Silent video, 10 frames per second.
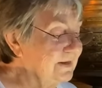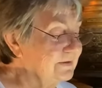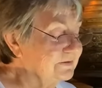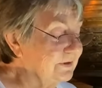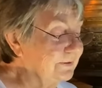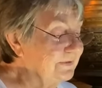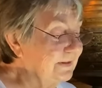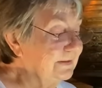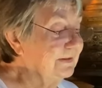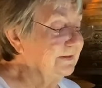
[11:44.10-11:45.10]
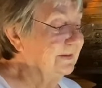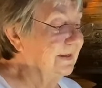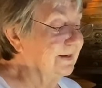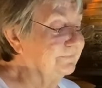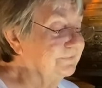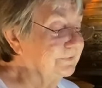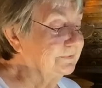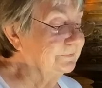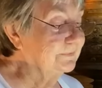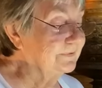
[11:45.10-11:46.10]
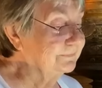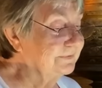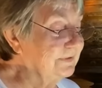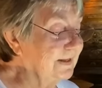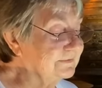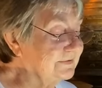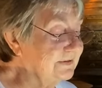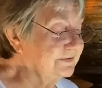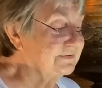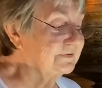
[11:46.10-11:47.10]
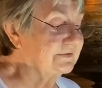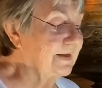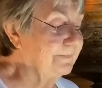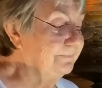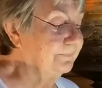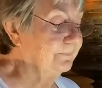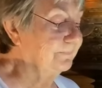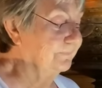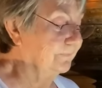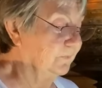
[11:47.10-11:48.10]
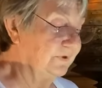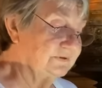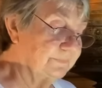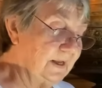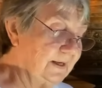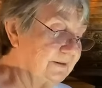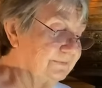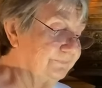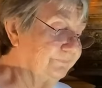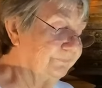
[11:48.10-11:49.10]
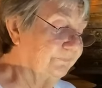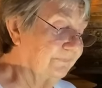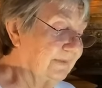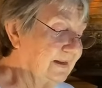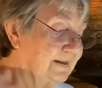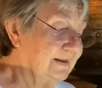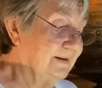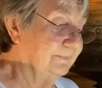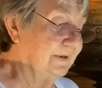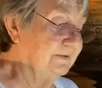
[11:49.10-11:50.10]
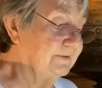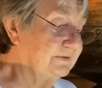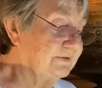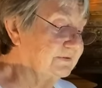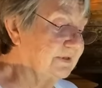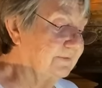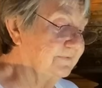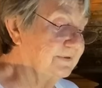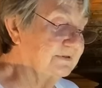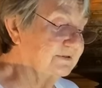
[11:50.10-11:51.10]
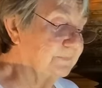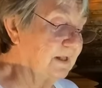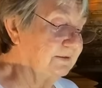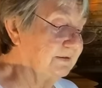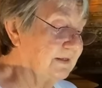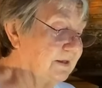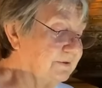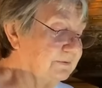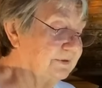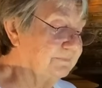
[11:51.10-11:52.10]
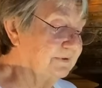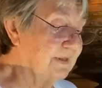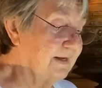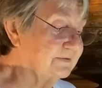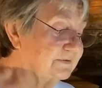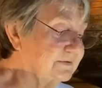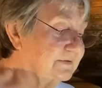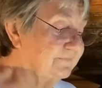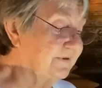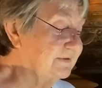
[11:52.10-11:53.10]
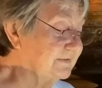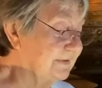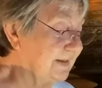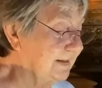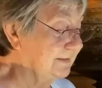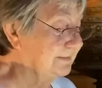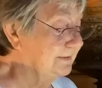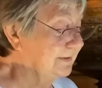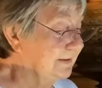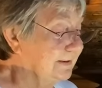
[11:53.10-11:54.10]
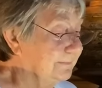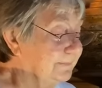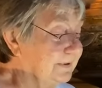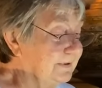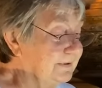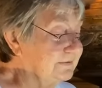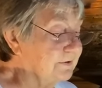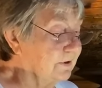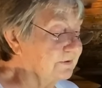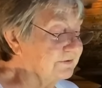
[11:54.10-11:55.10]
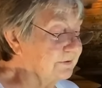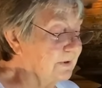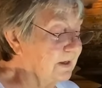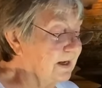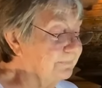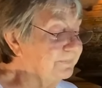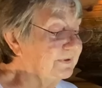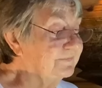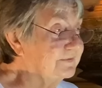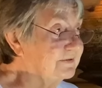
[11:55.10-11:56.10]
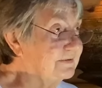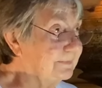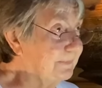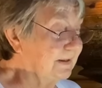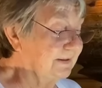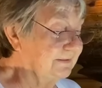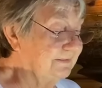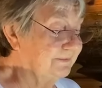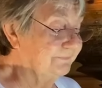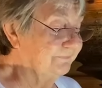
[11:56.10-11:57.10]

So then, after the relaxation step, we smile. Bhante discovered that smiling not only relaxes the face and head, but it is also uplifts the mind,